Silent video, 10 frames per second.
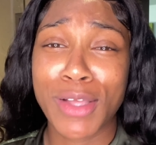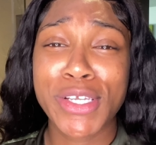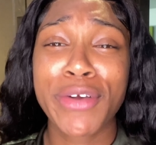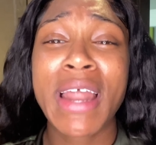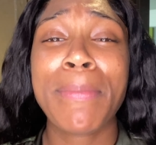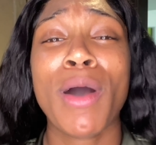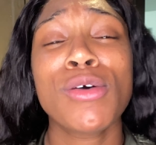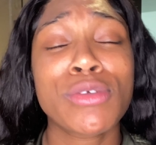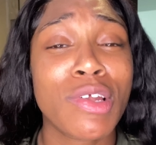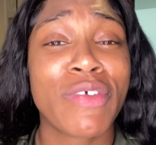Turn that
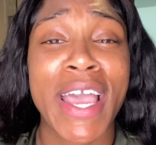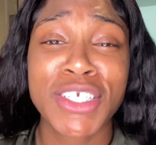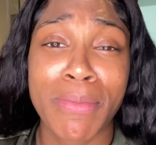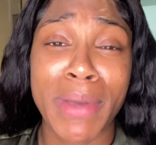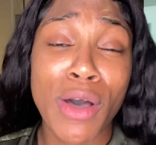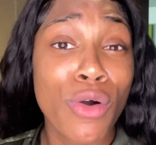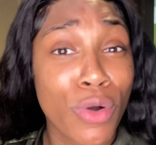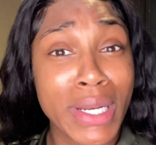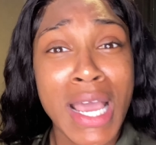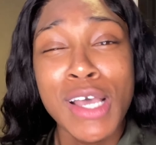post notification bell
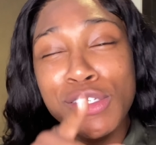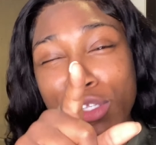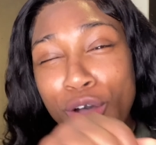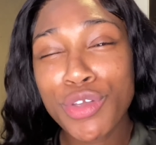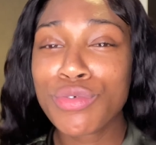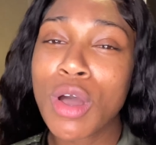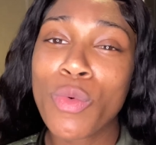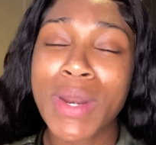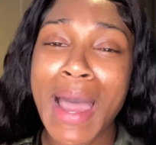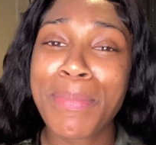on so you know
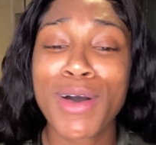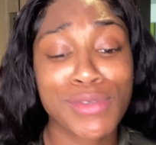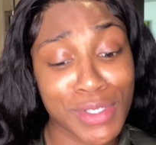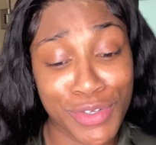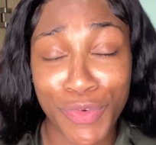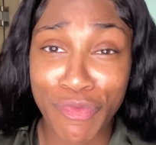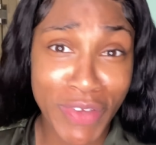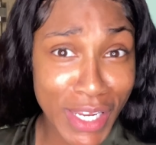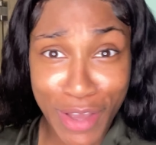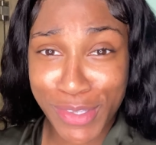when I post new
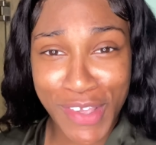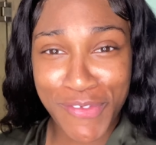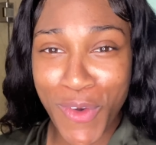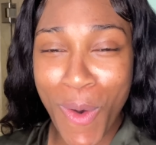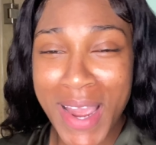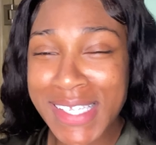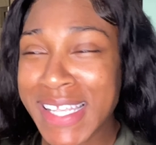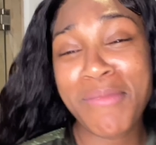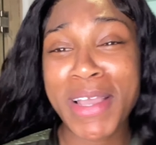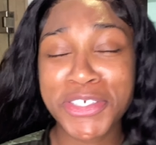videos, of course.
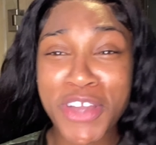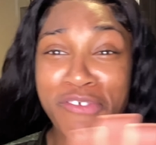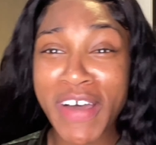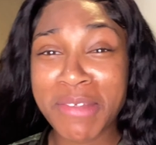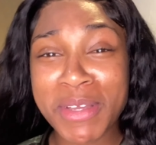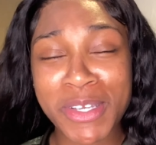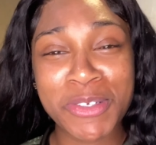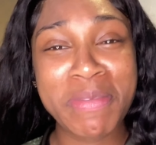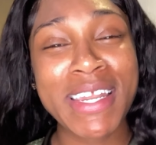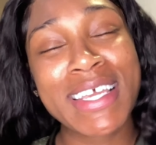Make sure y'all follow me on
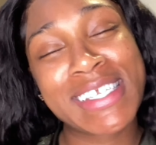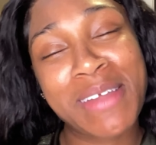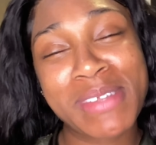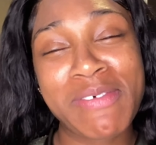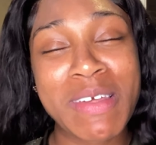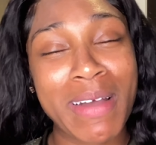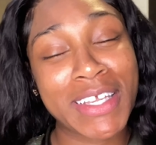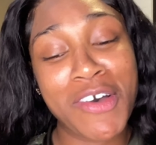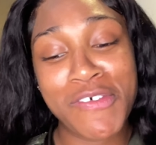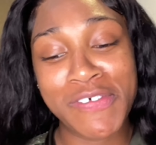social media because I'm definitely about to
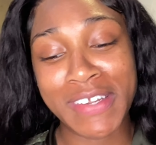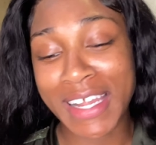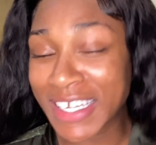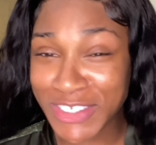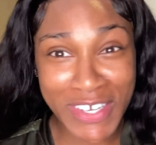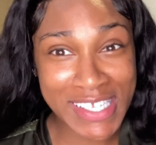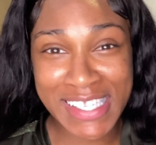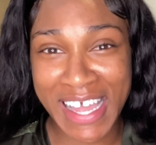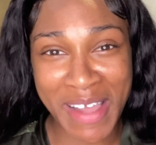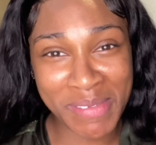go flood y'all's
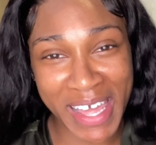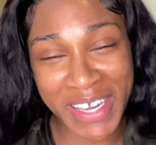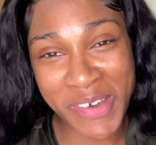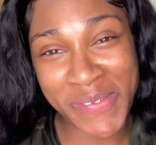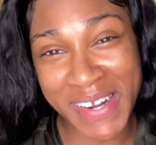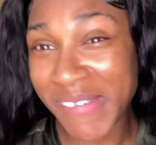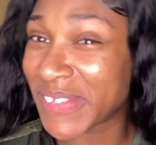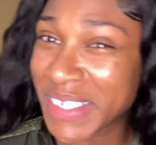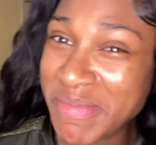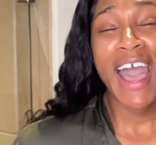timeline over y'all.